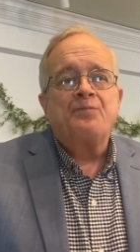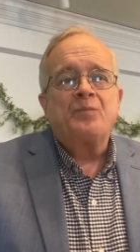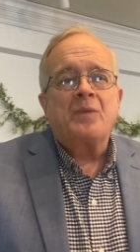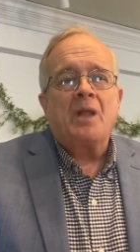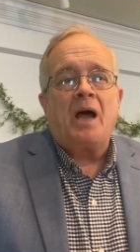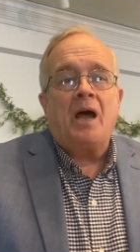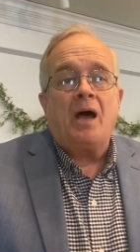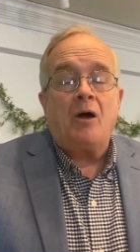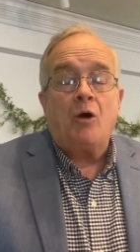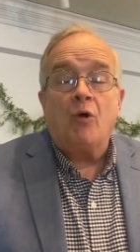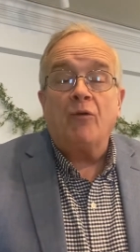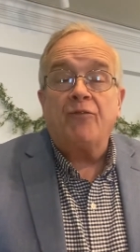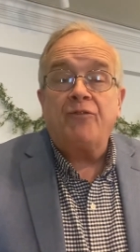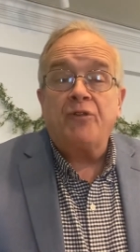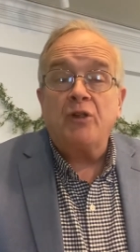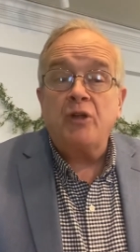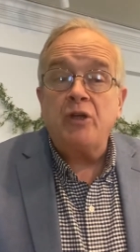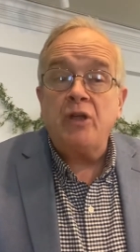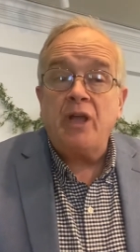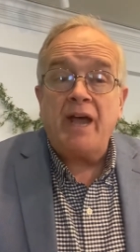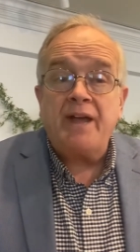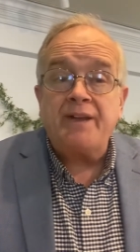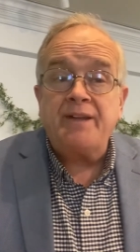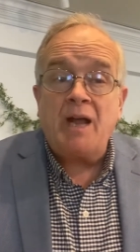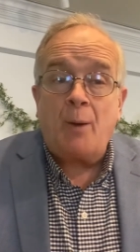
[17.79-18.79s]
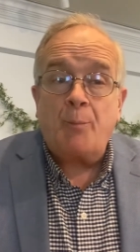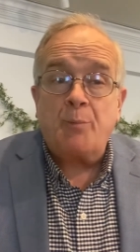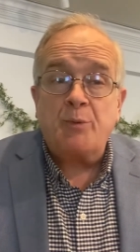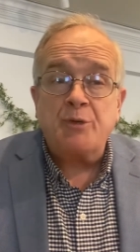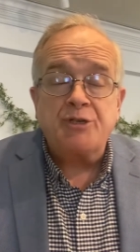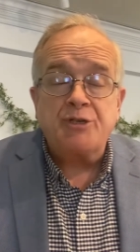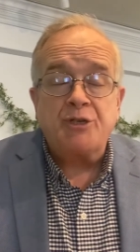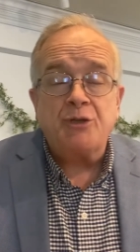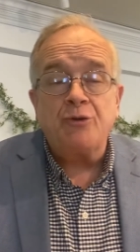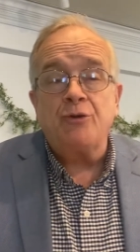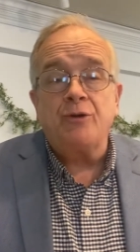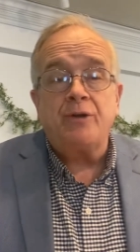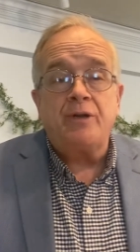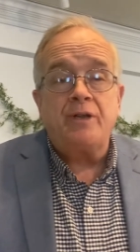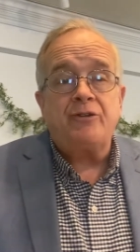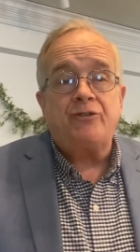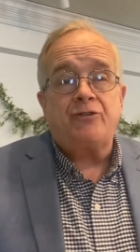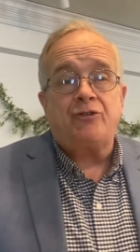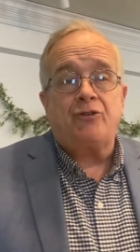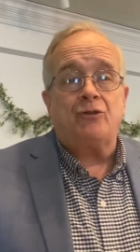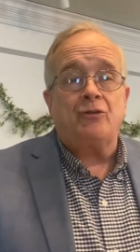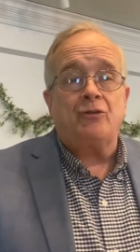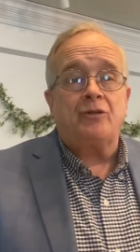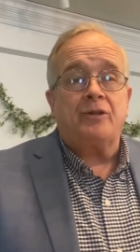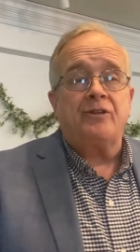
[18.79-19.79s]
Uh, hopefully you had an opportunity
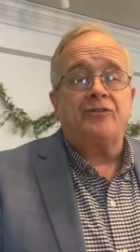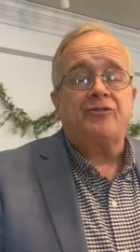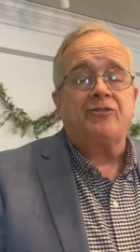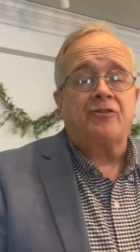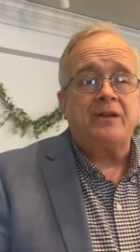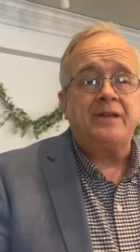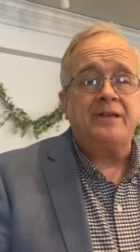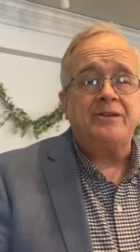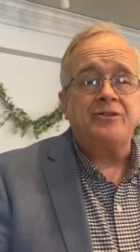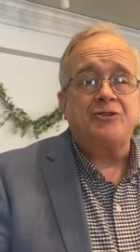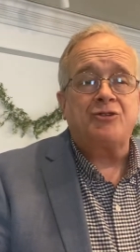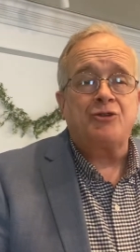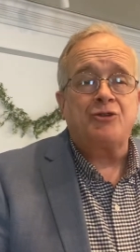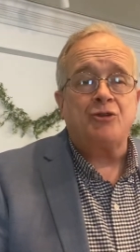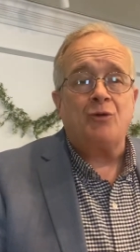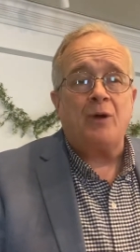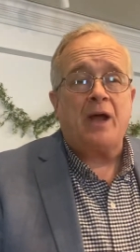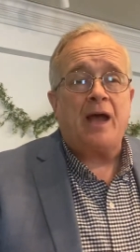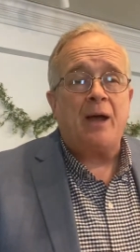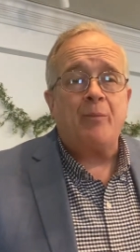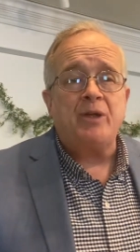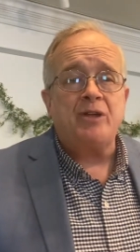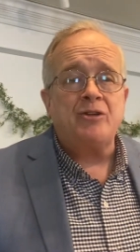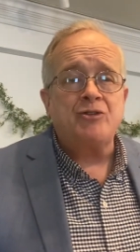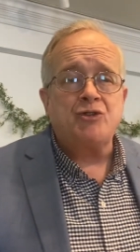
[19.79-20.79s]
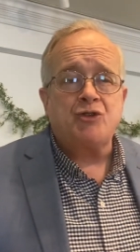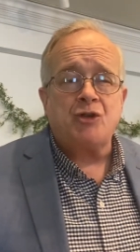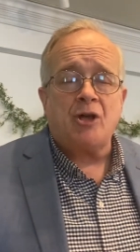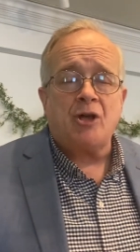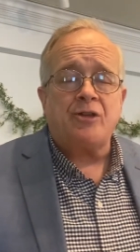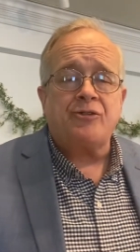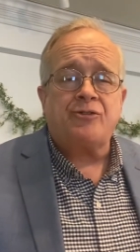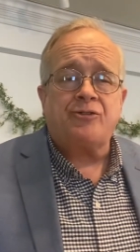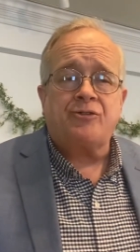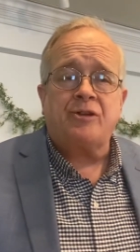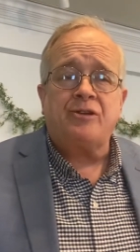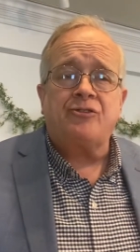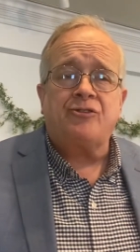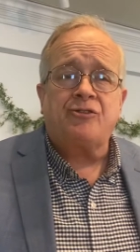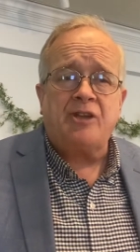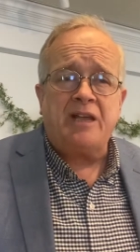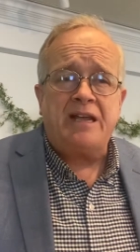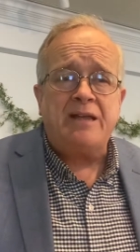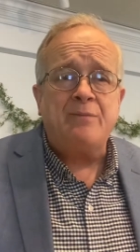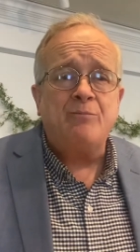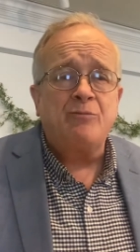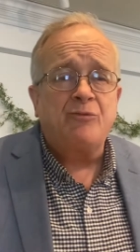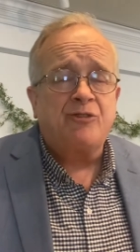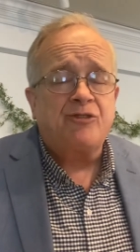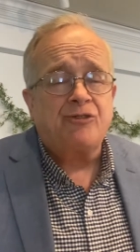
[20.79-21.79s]
to listen in to Abby and Justin's
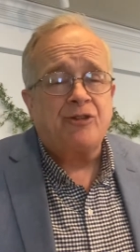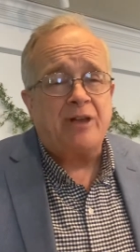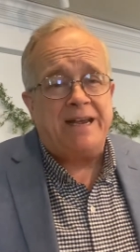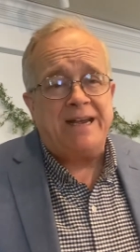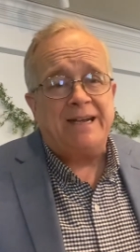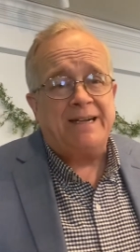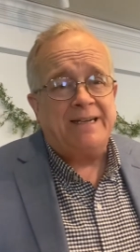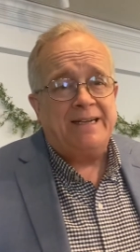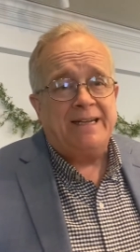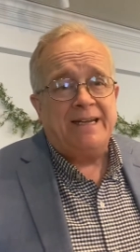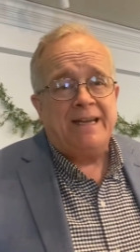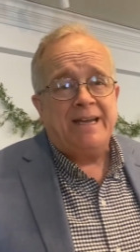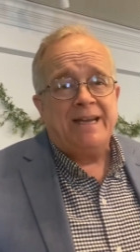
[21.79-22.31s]
hymn sing,